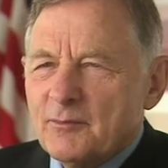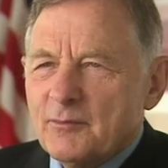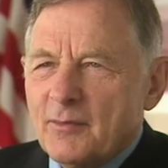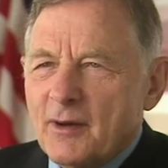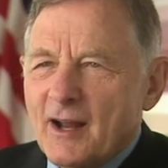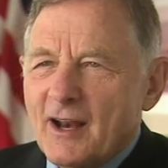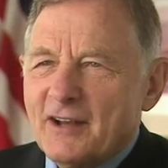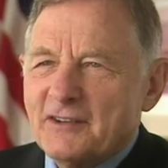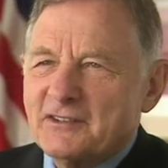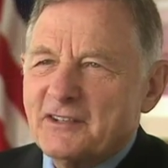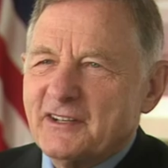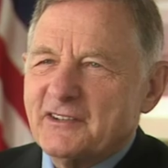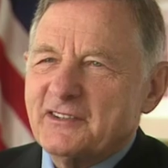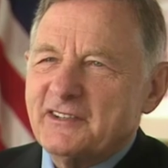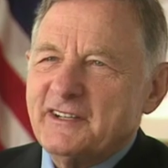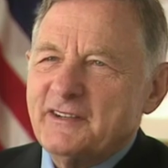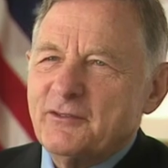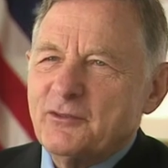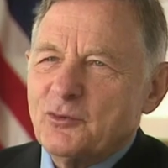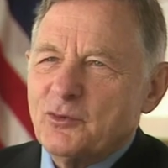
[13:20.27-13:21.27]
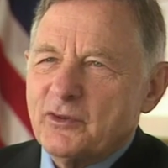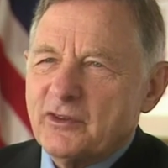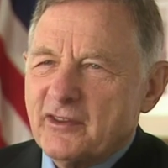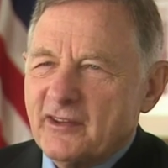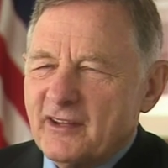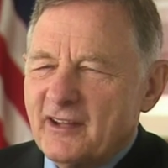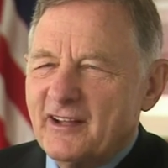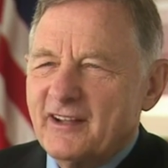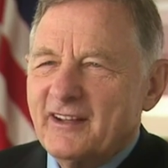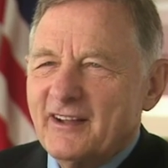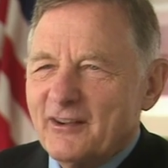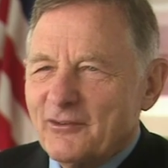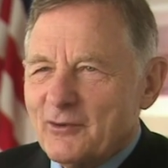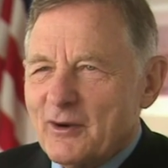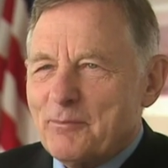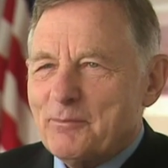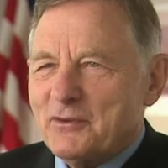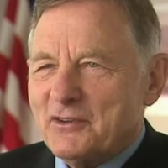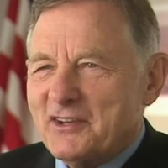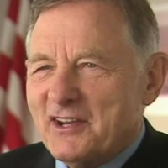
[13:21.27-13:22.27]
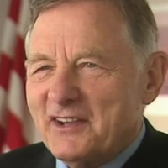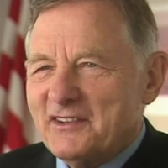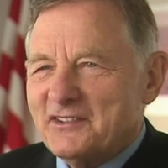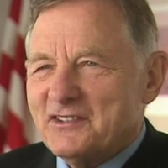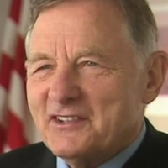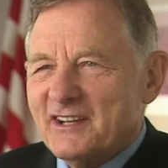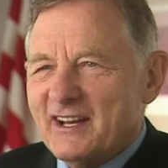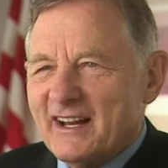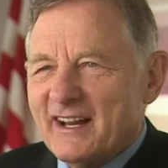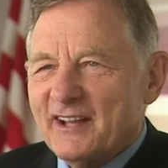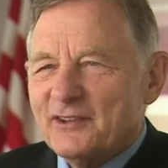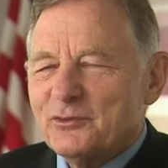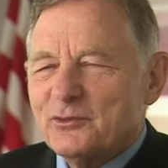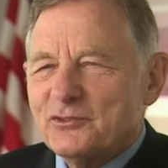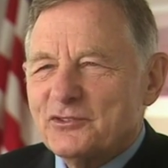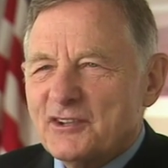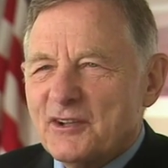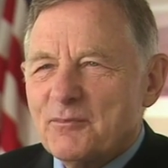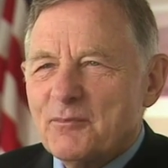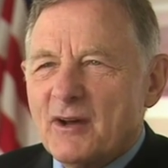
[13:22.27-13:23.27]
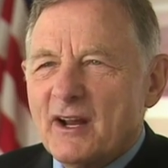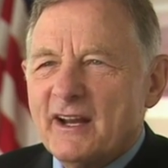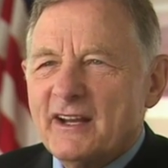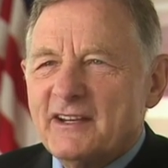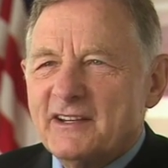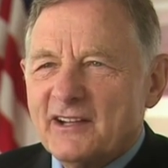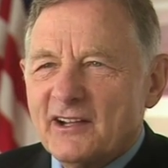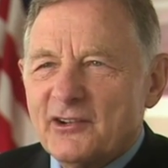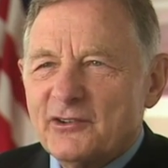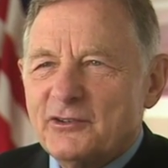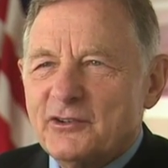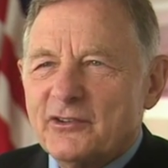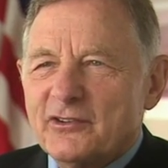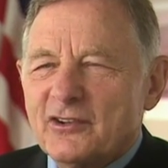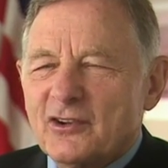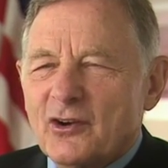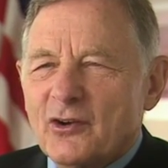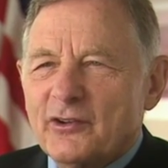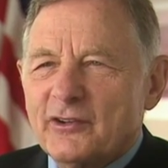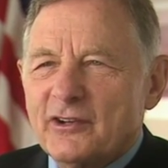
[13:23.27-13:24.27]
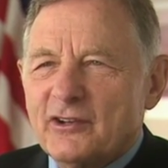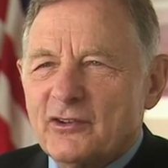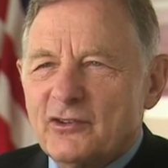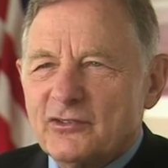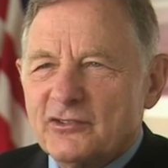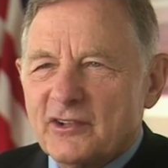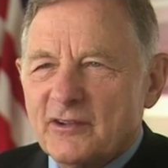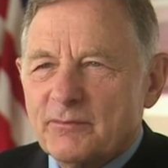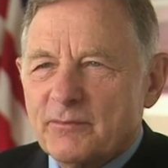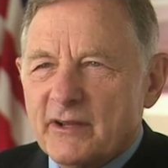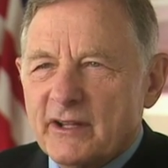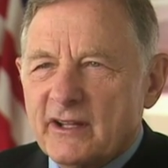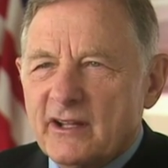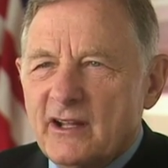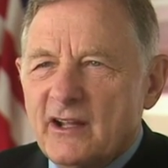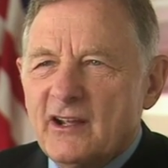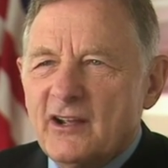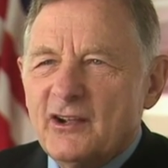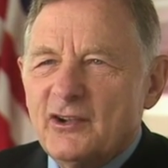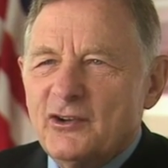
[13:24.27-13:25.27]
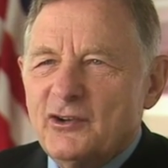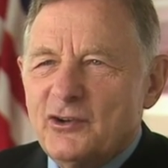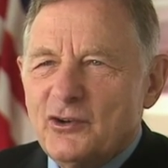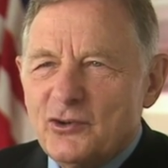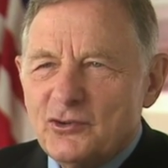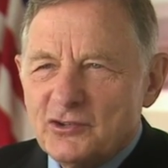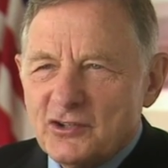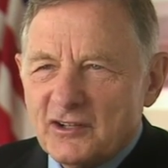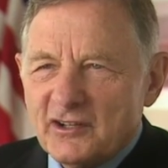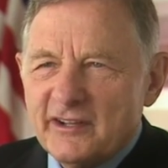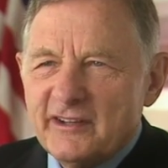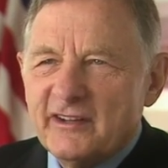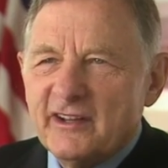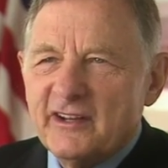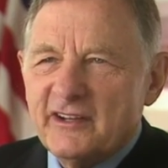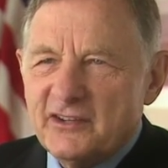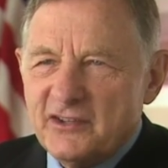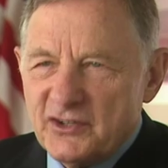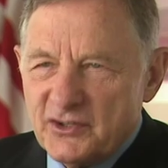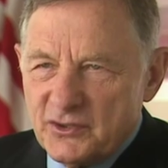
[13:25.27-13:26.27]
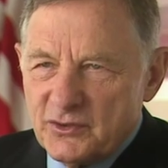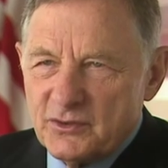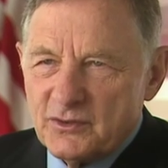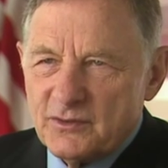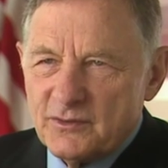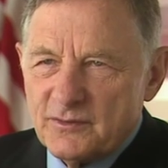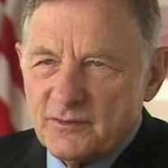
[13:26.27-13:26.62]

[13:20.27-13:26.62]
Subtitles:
politics, even with the reputation it has, when somebody tells you they're going to do something, usually they do."